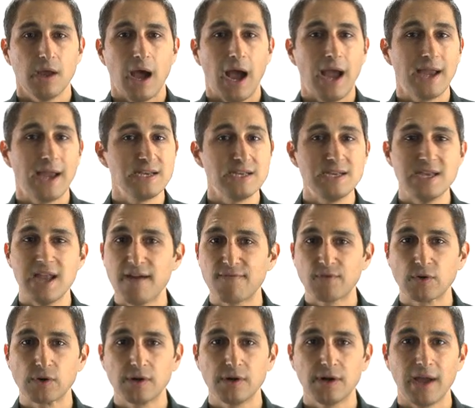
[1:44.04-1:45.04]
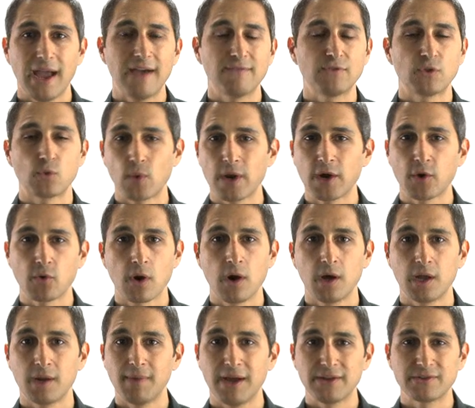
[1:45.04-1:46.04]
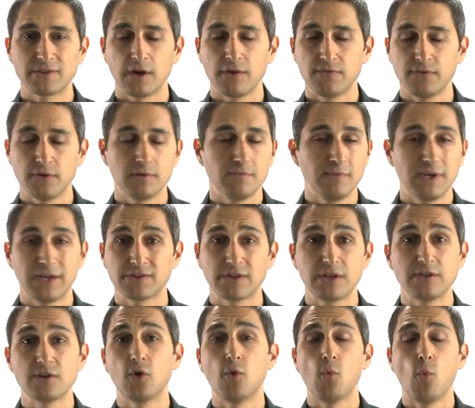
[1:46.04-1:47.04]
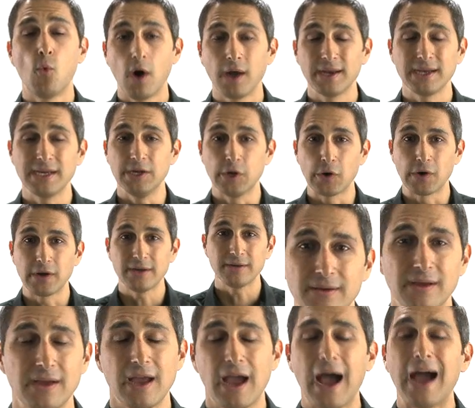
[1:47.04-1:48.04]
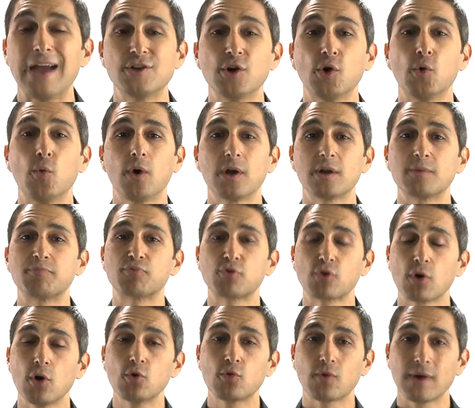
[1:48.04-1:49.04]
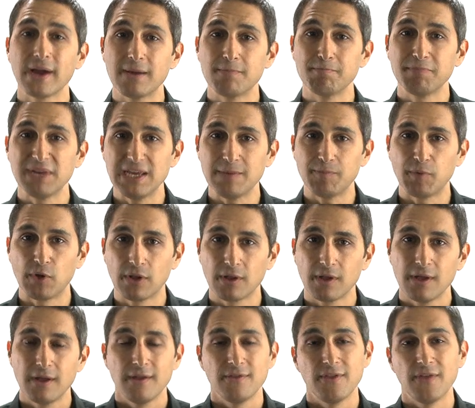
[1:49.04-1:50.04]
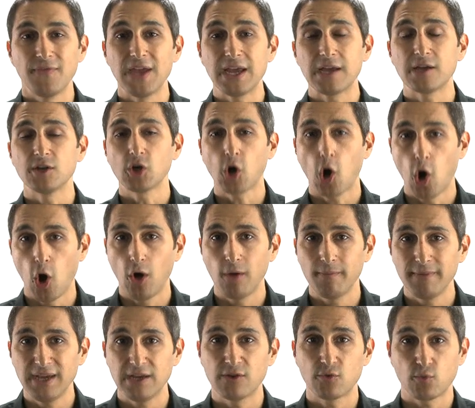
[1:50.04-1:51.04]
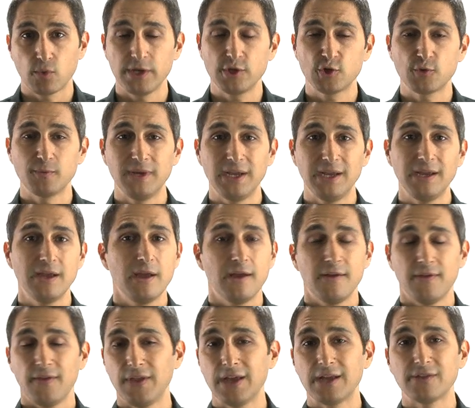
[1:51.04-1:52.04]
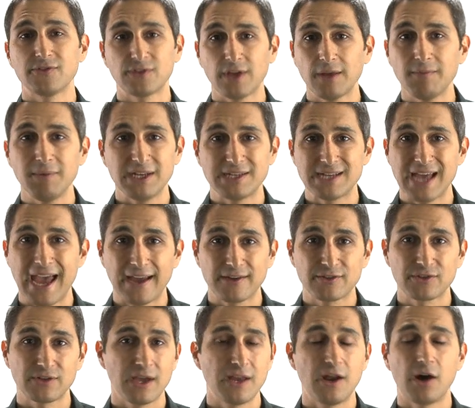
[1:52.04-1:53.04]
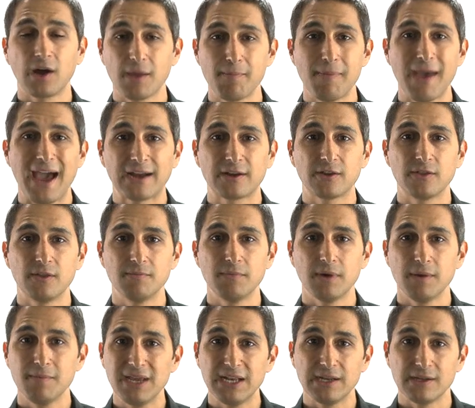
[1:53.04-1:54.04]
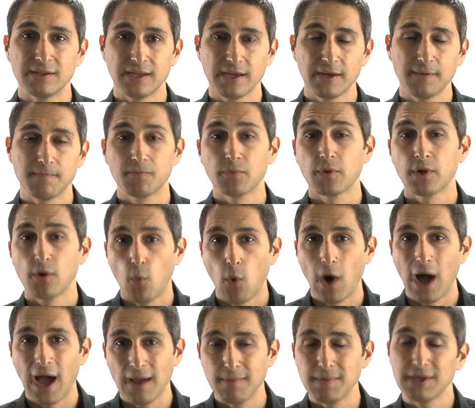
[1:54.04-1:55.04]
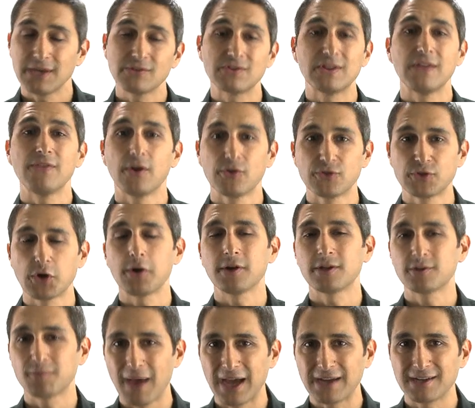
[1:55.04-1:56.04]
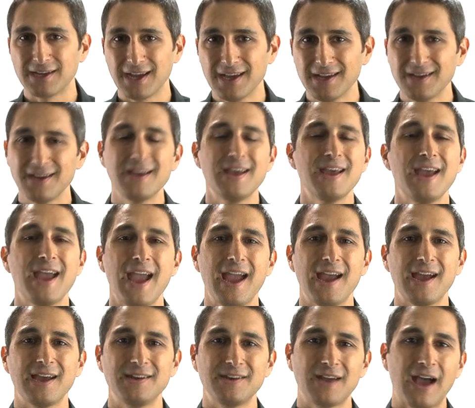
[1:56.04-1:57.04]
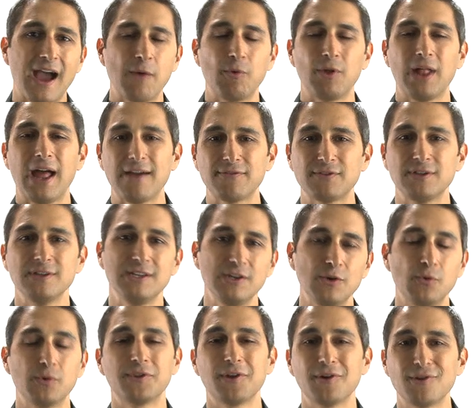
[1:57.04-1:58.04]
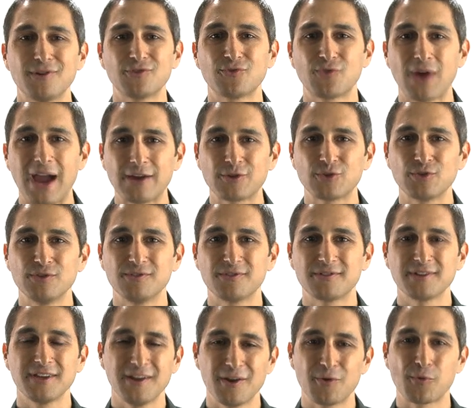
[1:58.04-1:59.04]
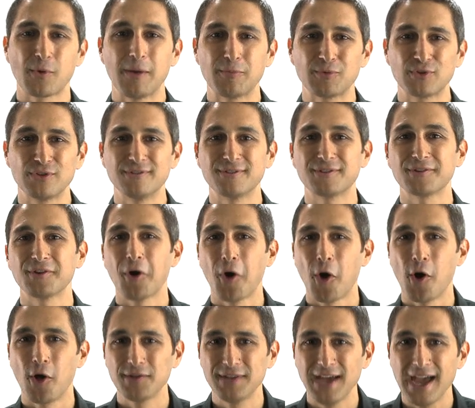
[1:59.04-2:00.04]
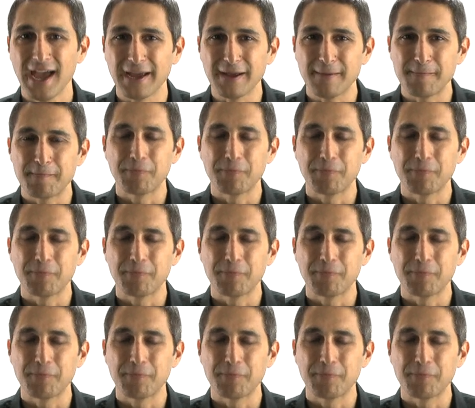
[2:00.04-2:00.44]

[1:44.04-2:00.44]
I never have the ringer on my cell phone because I don't want to hear it. I don't want to program people that they can call me and reach me, that they can send me a text and I'll get back to them immediately. Why? Because then they'll start expecting it and I will have to deal with their distractions and interruptions all day.